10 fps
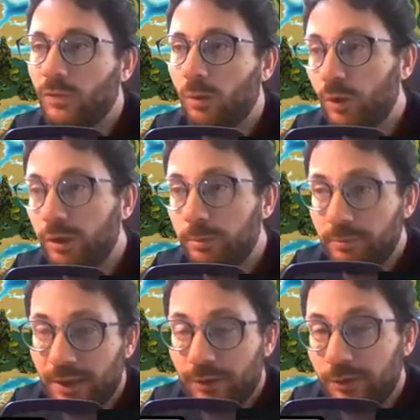Would it be
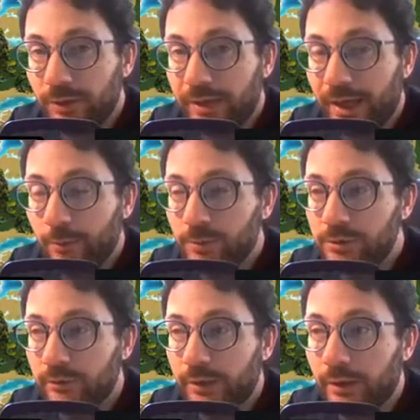better to attack with
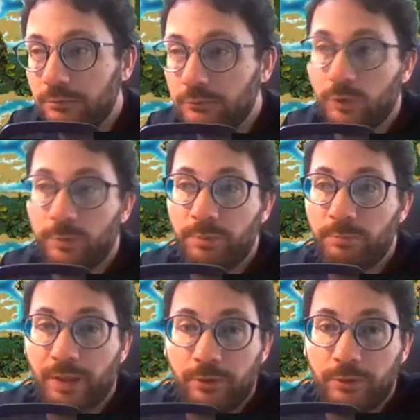Zilvera? Would it be
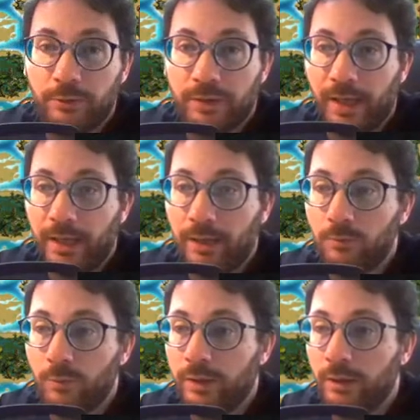better to attack
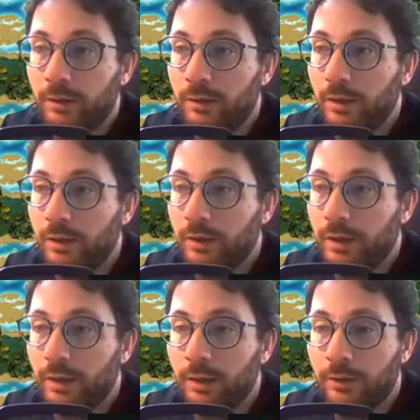with
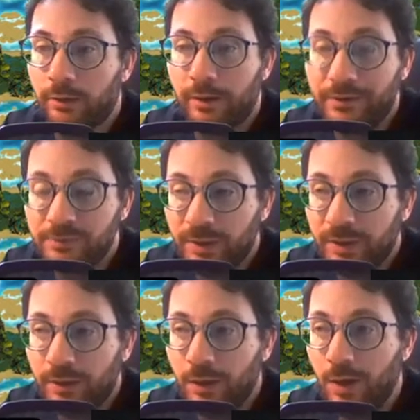the craftsman
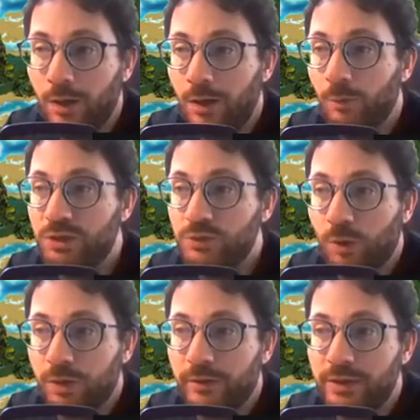here? Which
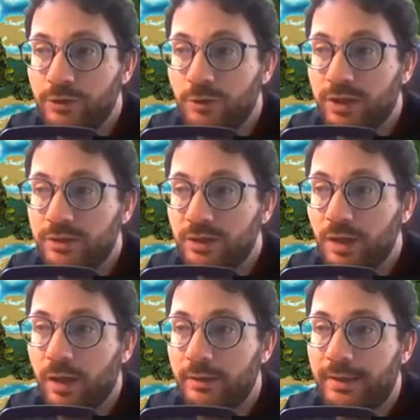one of these units
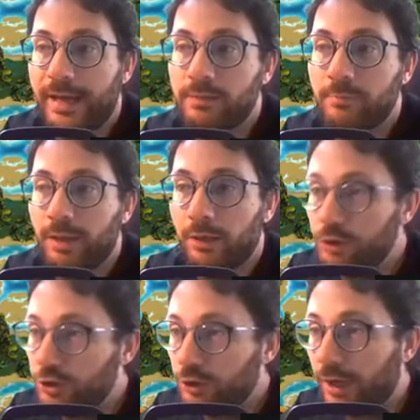attacks better?
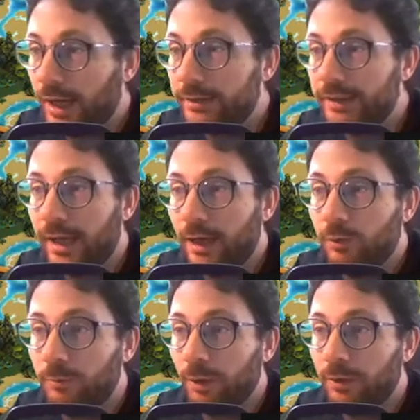Should I attack
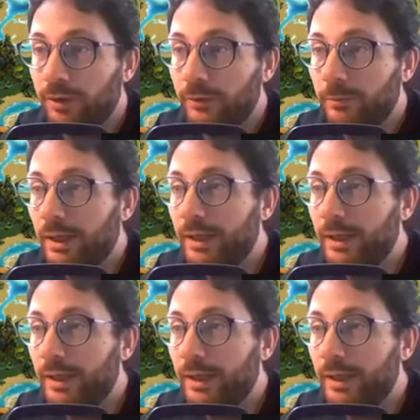with both of them?